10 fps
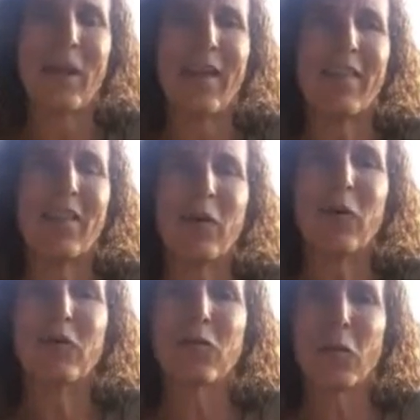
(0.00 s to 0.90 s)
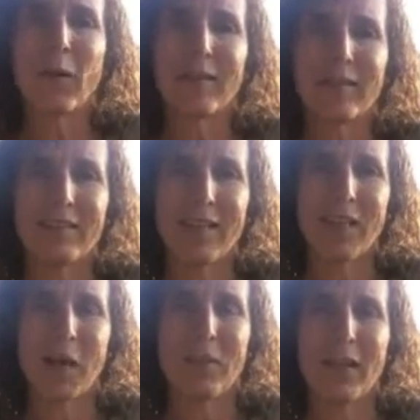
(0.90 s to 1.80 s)
And those voices that
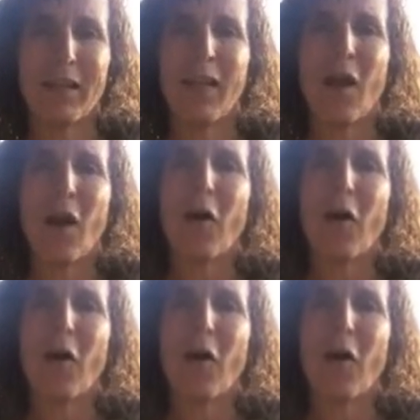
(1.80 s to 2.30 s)
come in